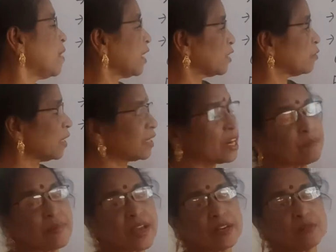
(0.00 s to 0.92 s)
But what
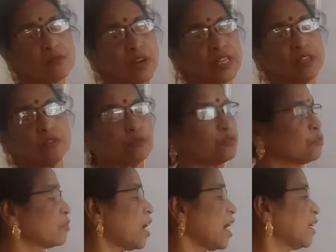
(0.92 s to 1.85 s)
happened? Why you
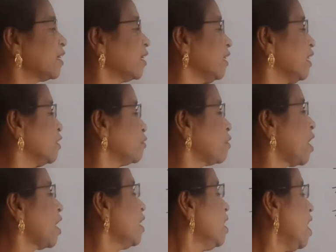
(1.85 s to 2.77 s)
should write this
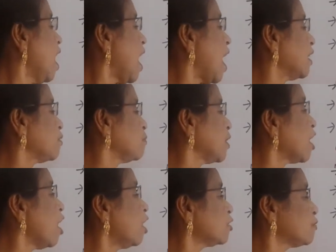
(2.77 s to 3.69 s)
one? As
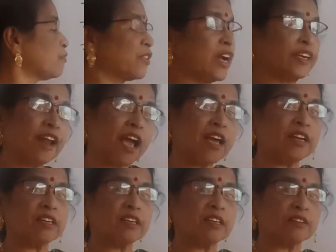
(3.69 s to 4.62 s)
because
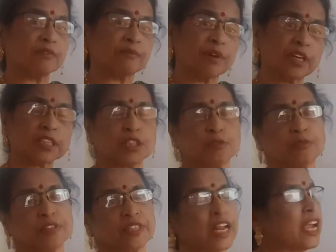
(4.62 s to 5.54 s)
cation first you
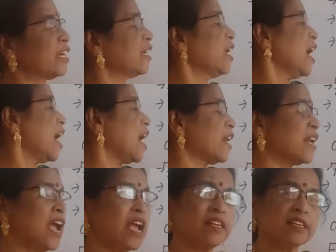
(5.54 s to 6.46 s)
will write,
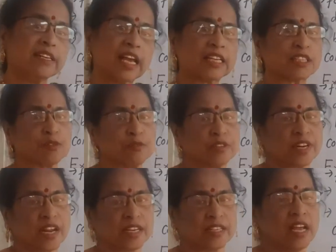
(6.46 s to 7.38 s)
anion next you will
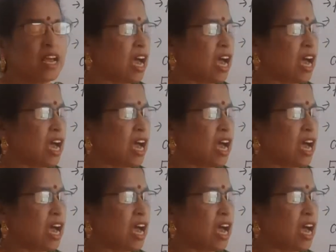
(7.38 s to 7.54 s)
write.